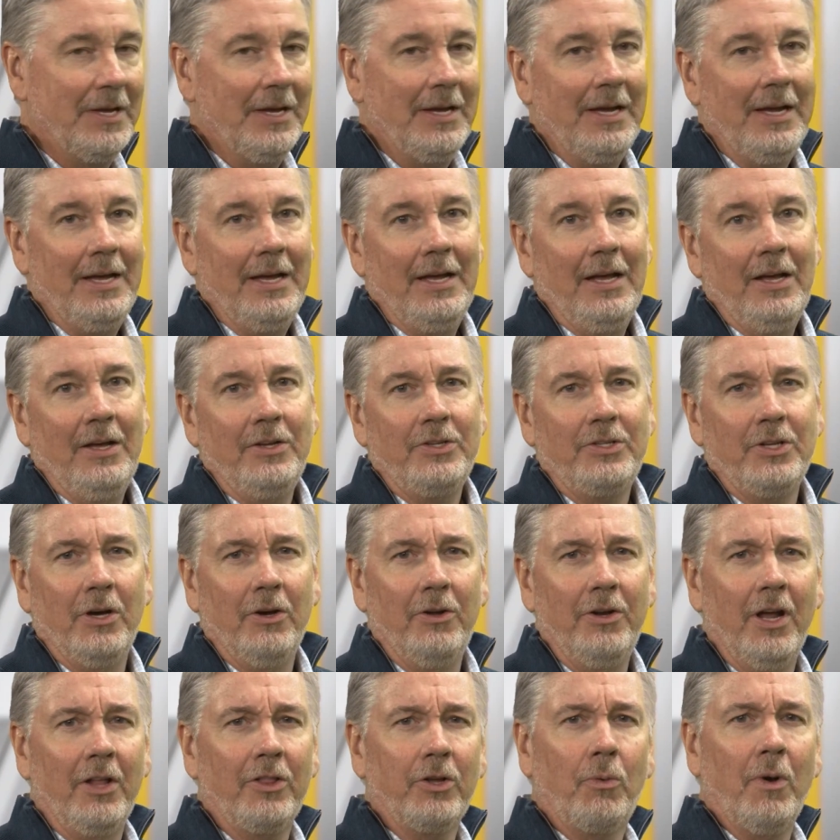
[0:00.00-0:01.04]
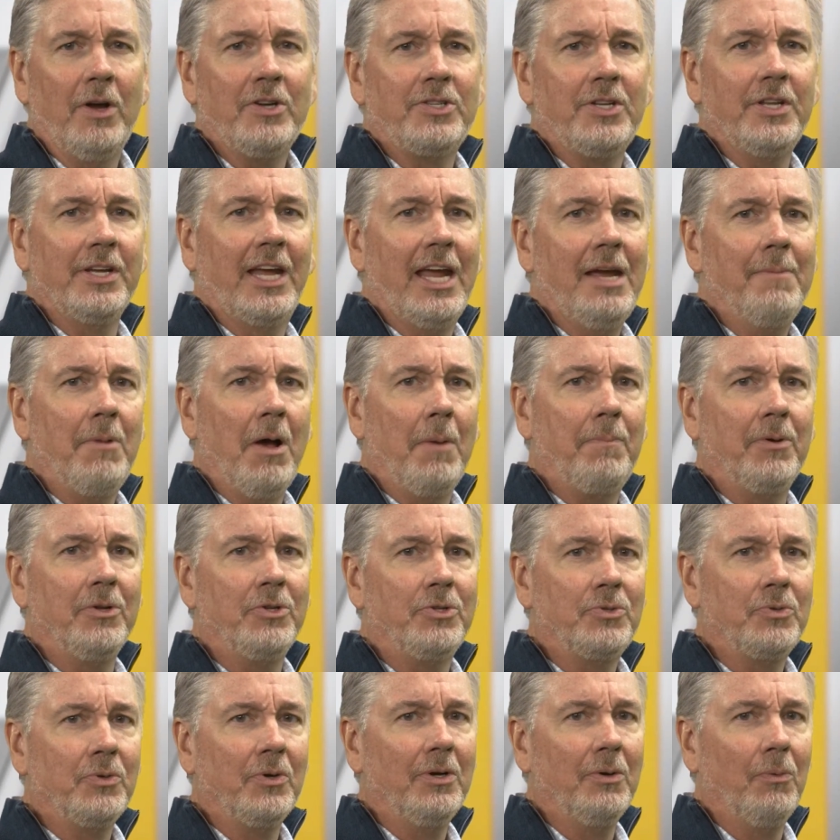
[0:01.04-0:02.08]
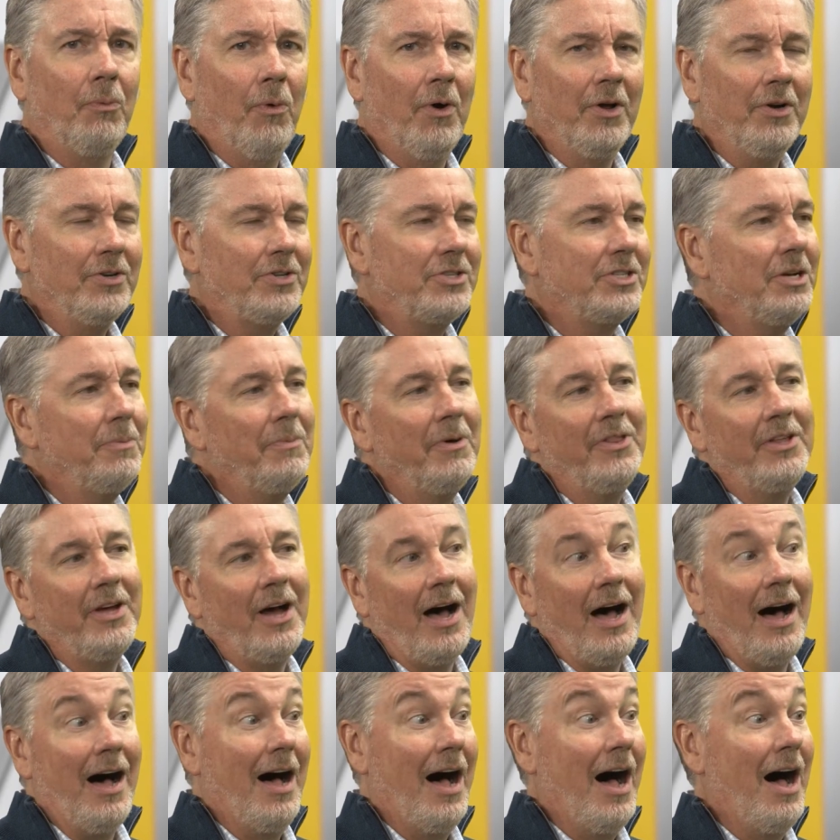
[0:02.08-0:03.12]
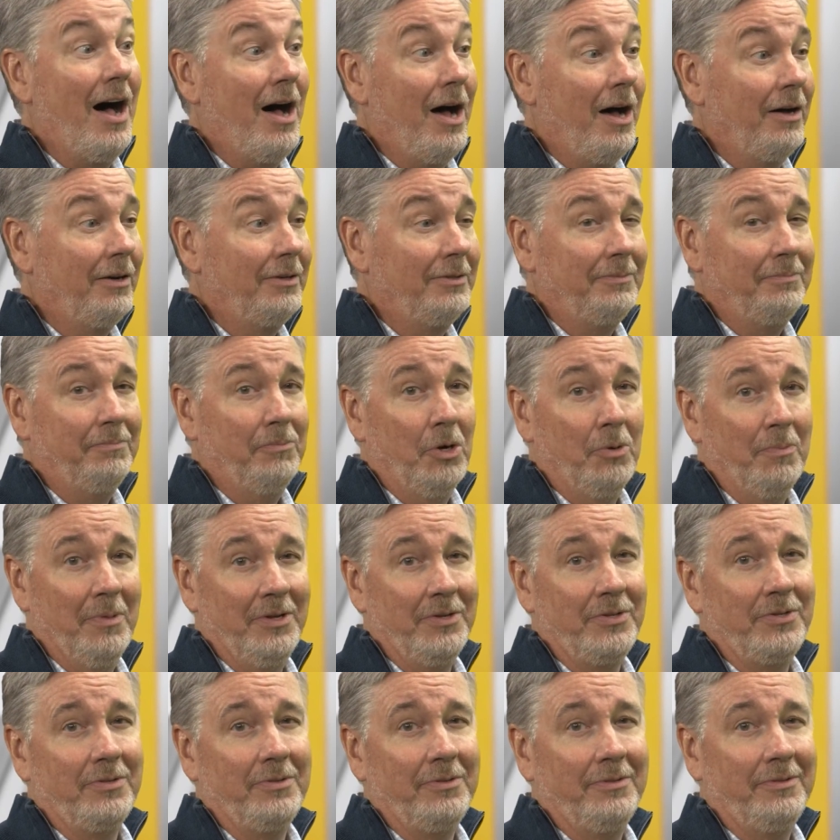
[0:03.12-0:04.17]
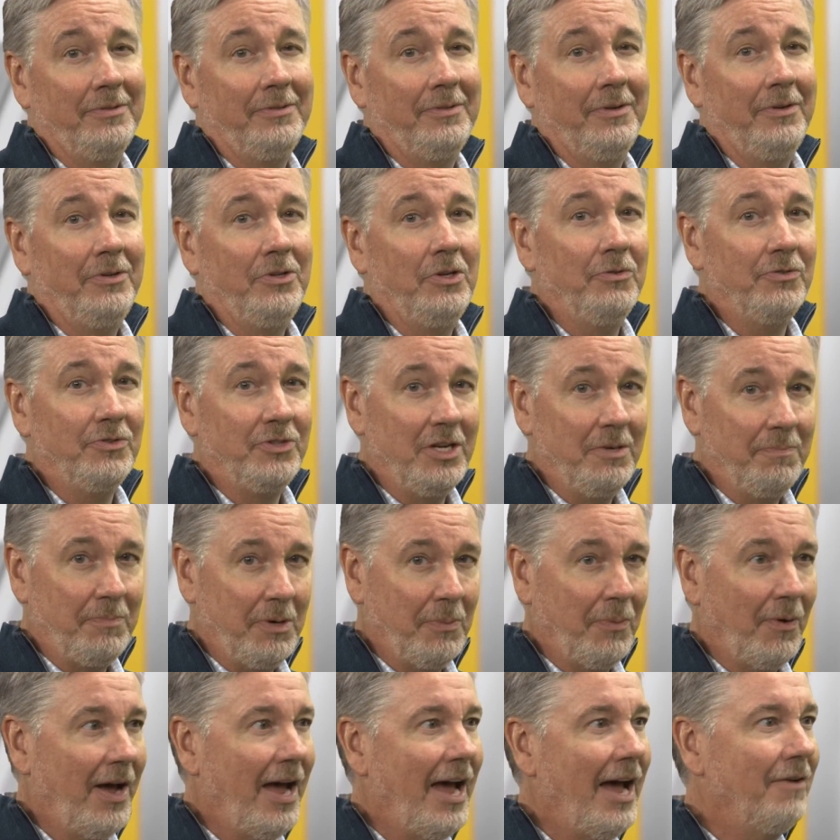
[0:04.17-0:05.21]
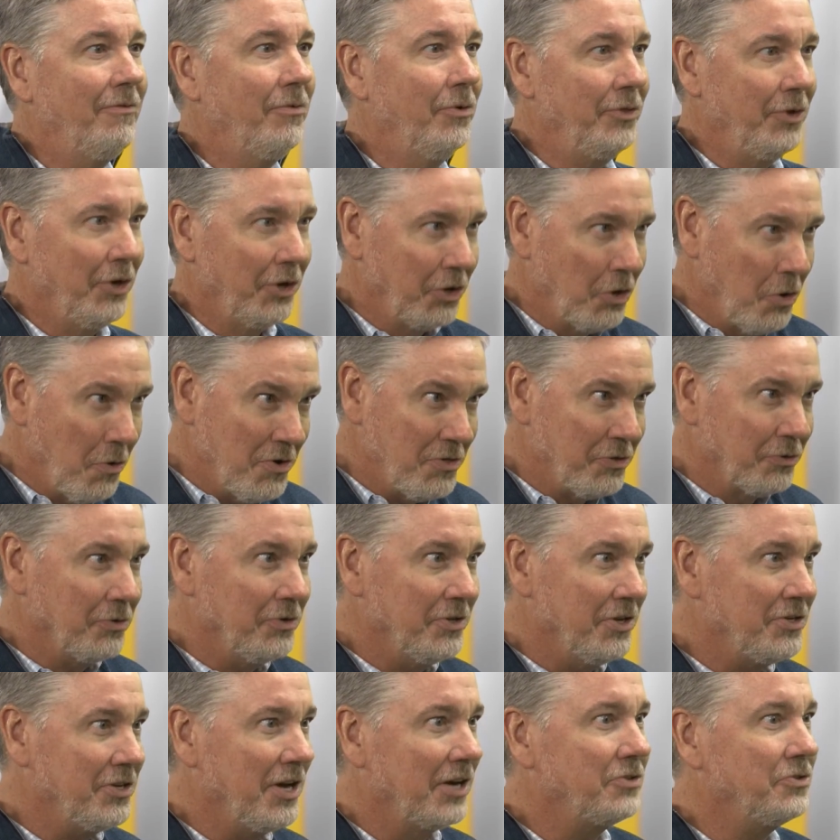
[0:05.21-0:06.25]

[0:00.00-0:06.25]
Right? So another question that came up is, what are some of the aha moments you've seen people have when they're going through this